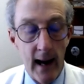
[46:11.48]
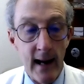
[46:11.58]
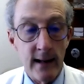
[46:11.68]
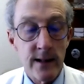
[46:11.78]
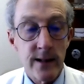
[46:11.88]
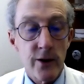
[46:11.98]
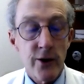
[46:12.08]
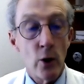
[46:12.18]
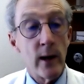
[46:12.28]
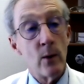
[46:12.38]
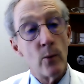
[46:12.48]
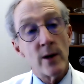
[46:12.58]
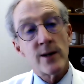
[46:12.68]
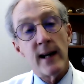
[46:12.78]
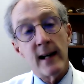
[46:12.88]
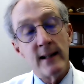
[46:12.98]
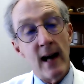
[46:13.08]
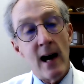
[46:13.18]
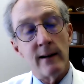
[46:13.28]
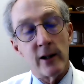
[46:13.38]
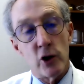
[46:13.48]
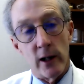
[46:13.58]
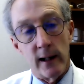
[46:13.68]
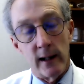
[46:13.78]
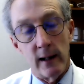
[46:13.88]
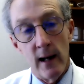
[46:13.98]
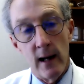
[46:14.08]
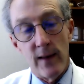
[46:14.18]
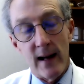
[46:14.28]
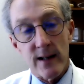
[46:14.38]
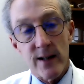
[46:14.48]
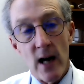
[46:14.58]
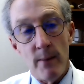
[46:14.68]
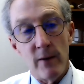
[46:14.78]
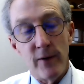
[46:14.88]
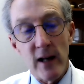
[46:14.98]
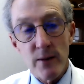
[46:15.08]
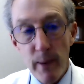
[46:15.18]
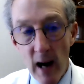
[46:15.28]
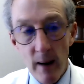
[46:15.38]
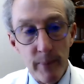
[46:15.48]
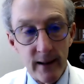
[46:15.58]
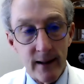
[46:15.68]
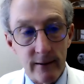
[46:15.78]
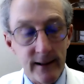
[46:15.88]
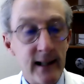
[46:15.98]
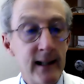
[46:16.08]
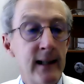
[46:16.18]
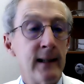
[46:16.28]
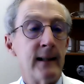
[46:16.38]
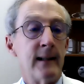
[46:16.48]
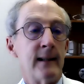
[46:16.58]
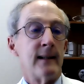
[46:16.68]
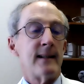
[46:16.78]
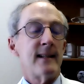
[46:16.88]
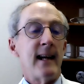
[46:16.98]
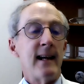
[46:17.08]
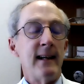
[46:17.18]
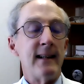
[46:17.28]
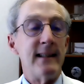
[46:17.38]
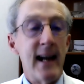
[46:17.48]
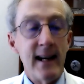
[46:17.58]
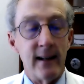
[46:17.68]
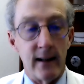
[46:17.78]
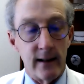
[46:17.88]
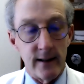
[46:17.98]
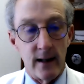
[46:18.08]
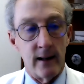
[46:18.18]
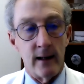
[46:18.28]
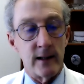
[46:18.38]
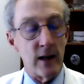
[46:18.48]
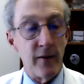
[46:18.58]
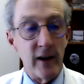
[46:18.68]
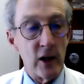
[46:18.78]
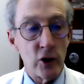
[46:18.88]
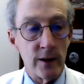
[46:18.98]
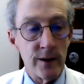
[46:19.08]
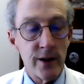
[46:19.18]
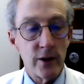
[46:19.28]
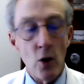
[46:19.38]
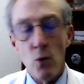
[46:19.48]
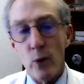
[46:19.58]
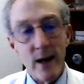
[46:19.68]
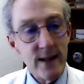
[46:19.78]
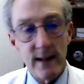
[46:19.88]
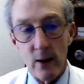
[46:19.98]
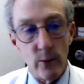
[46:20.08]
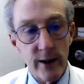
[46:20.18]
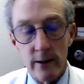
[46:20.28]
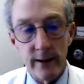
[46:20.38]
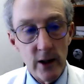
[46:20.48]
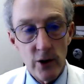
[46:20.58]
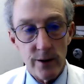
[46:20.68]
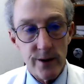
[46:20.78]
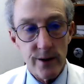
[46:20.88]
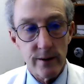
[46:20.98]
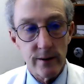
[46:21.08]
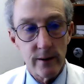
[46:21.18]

And so it was acknowledging that some of these publicly stated data uh, definitions don't resonate with clinicians.